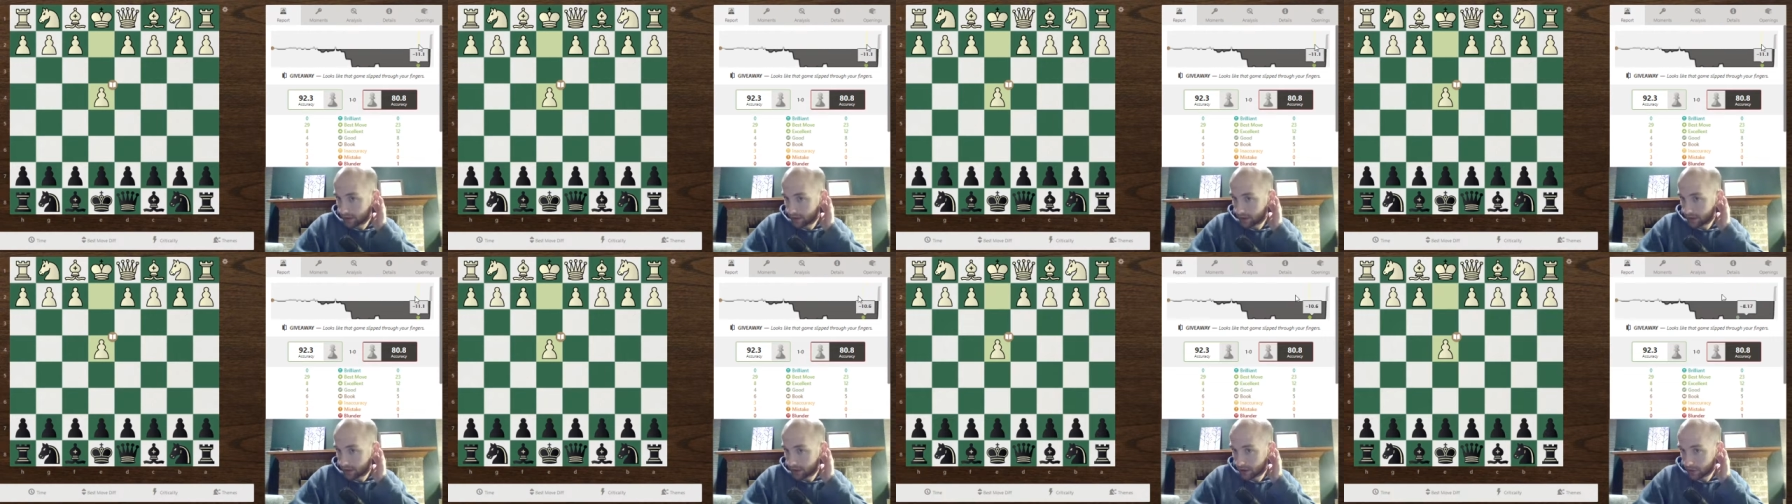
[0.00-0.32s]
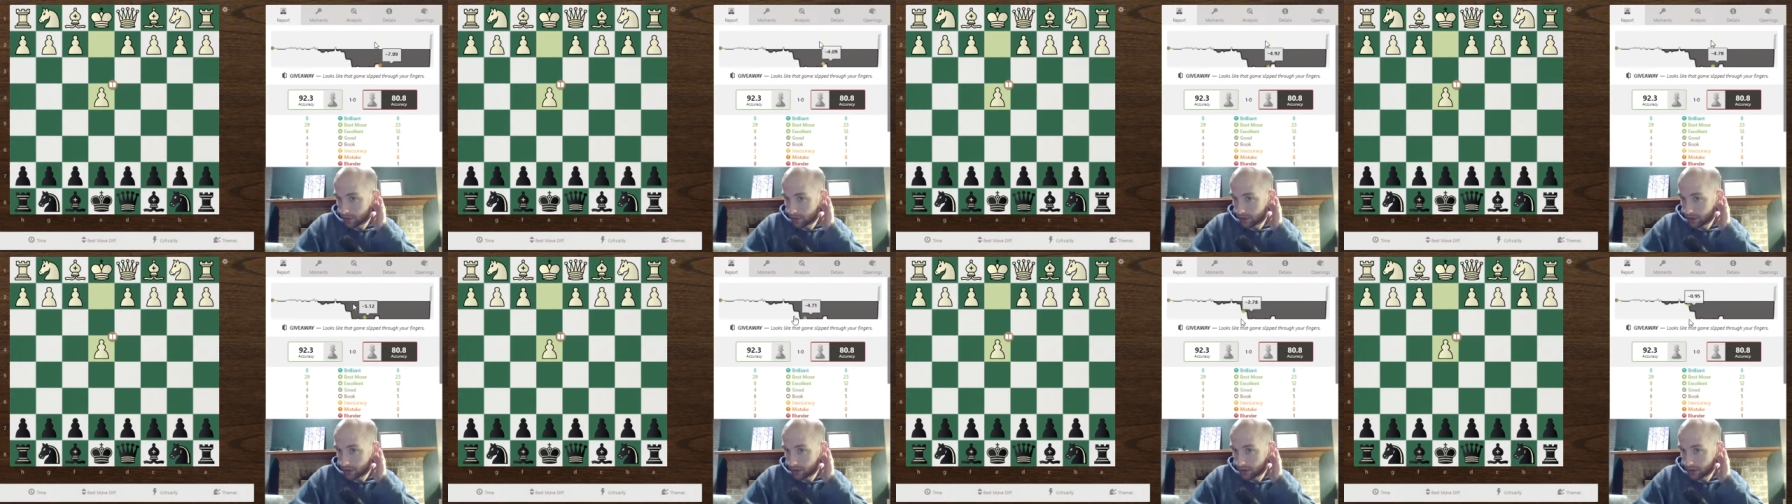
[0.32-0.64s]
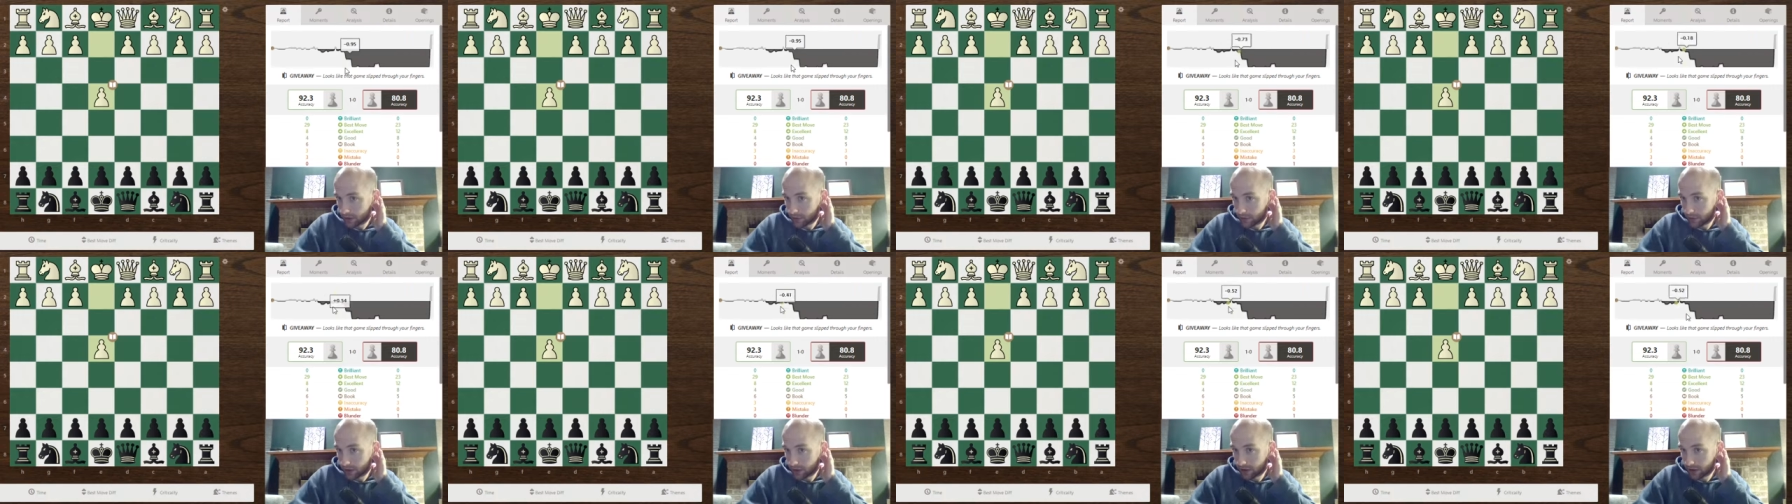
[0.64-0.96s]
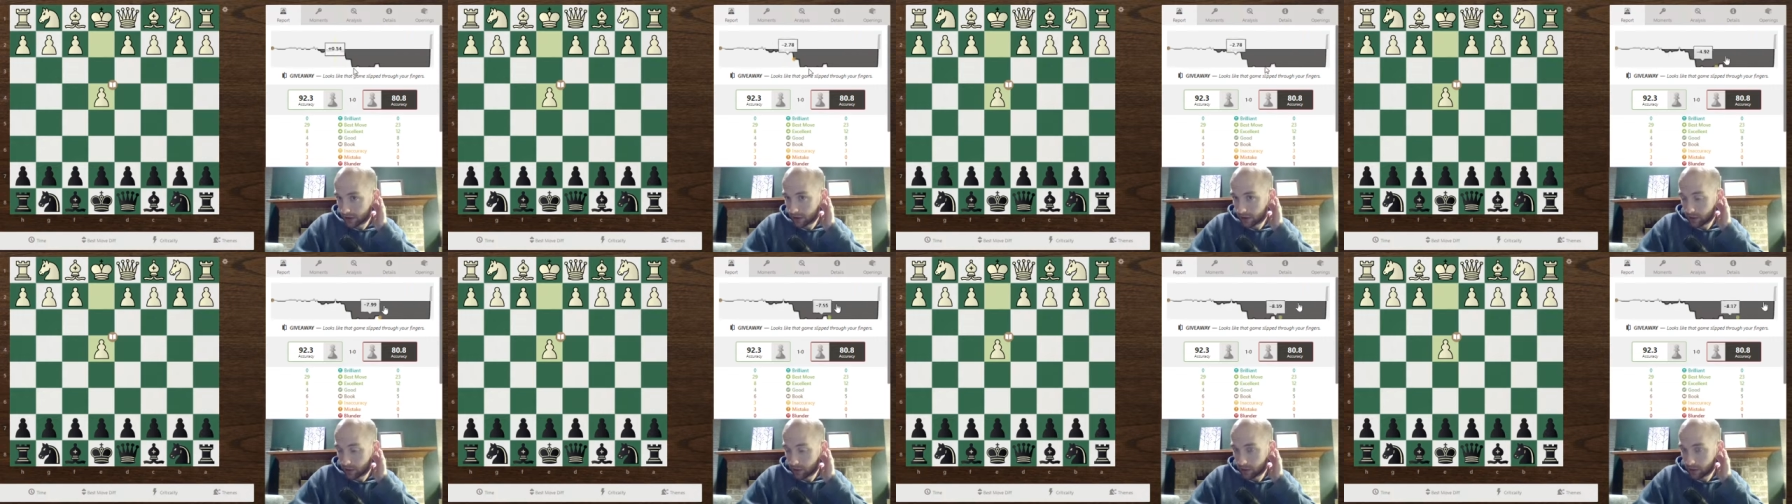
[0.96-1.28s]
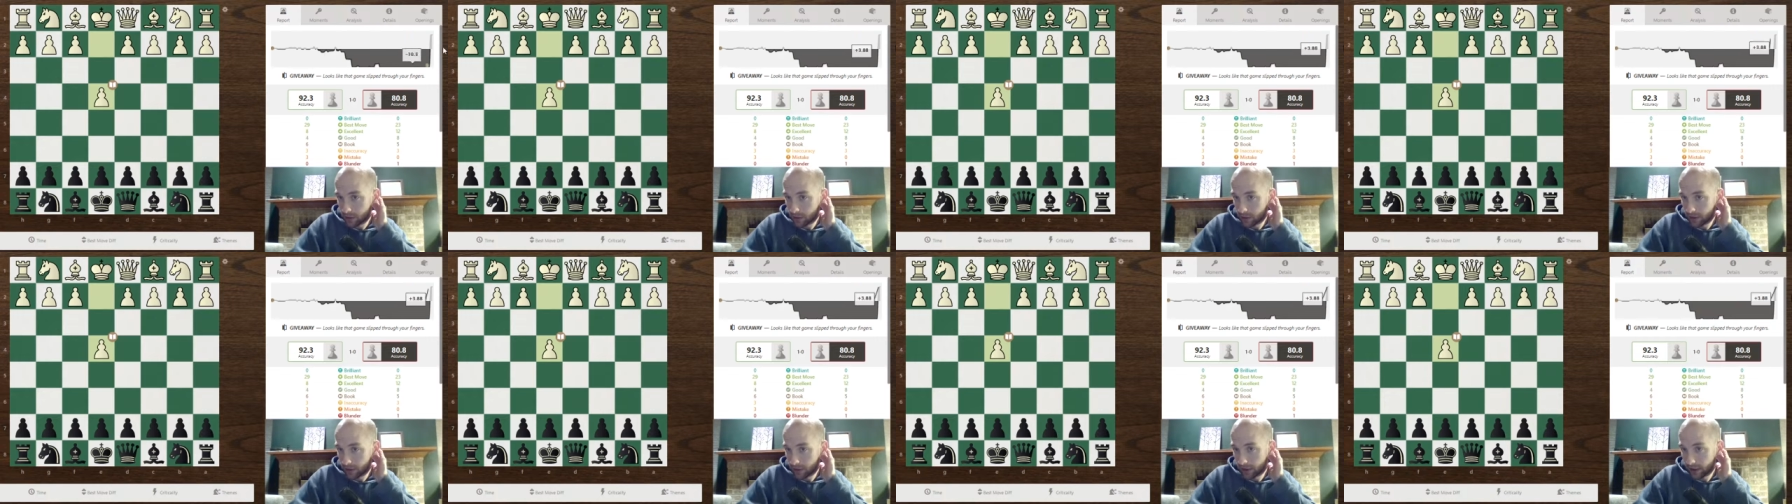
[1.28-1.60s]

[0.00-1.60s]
would have just been a situation where I